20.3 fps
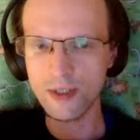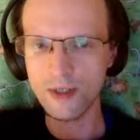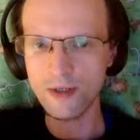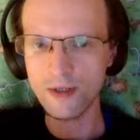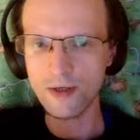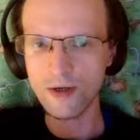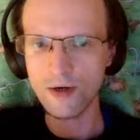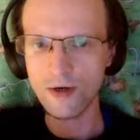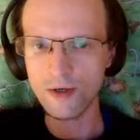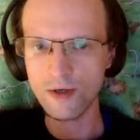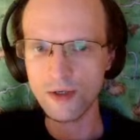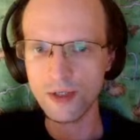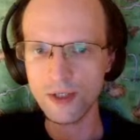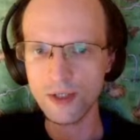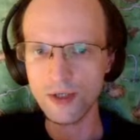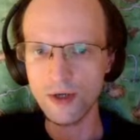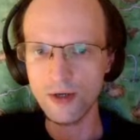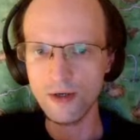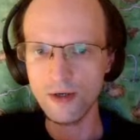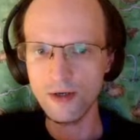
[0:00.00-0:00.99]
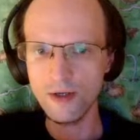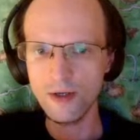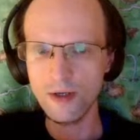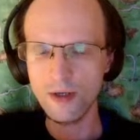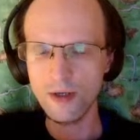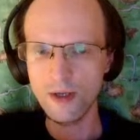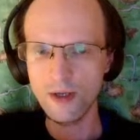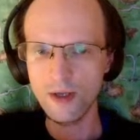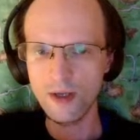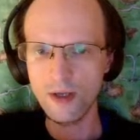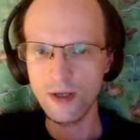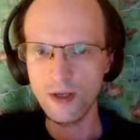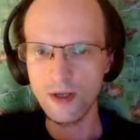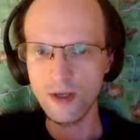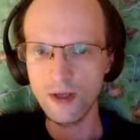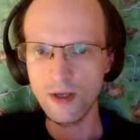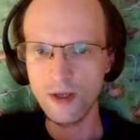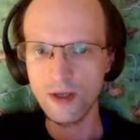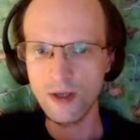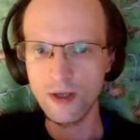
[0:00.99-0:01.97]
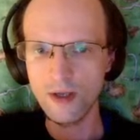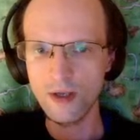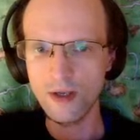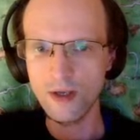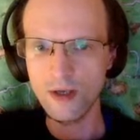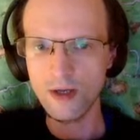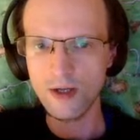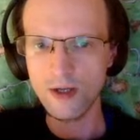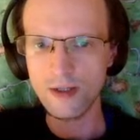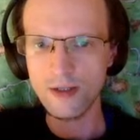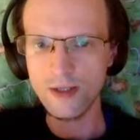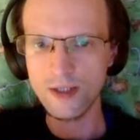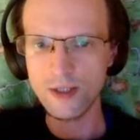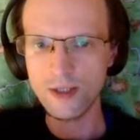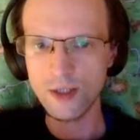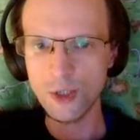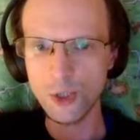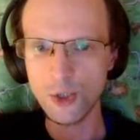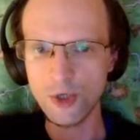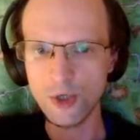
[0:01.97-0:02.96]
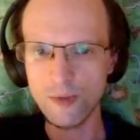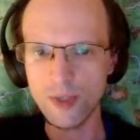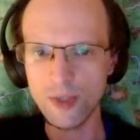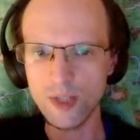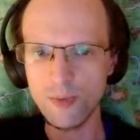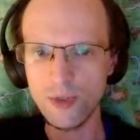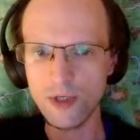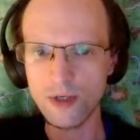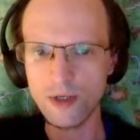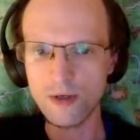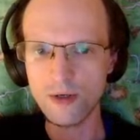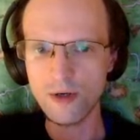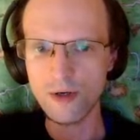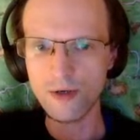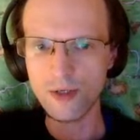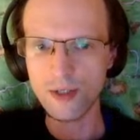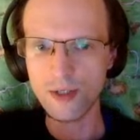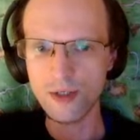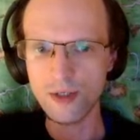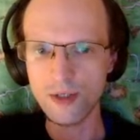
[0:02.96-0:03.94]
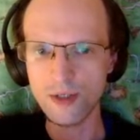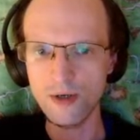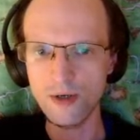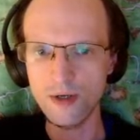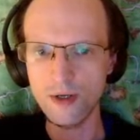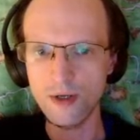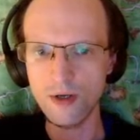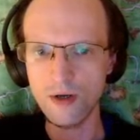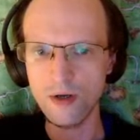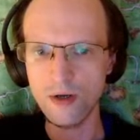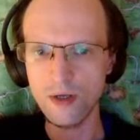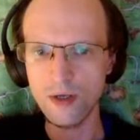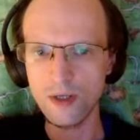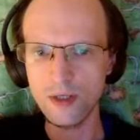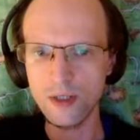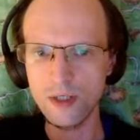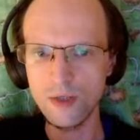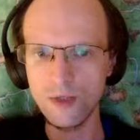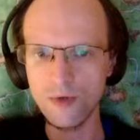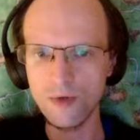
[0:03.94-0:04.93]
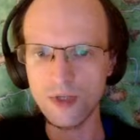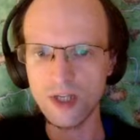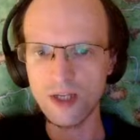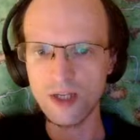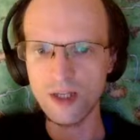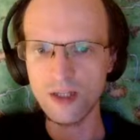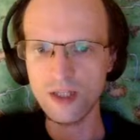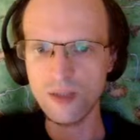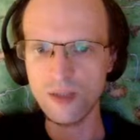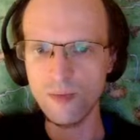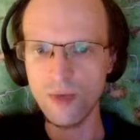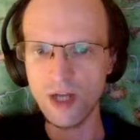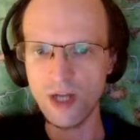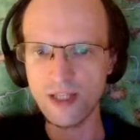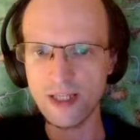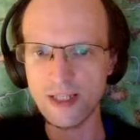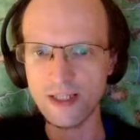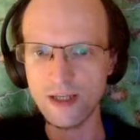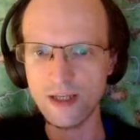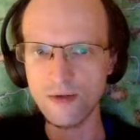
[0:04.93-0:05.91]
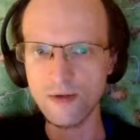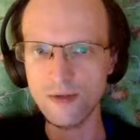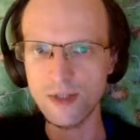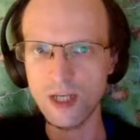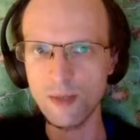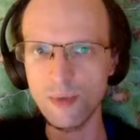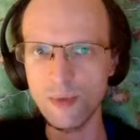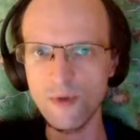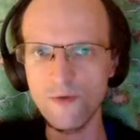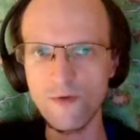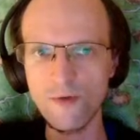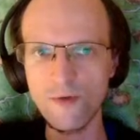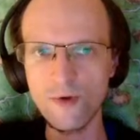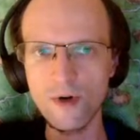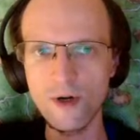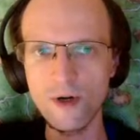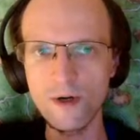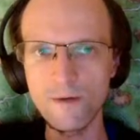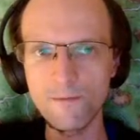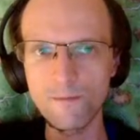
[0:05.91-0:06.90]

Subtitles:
in Carcassonne, at least in German-speaking Carcassonne, is doing against Matisek on table 4.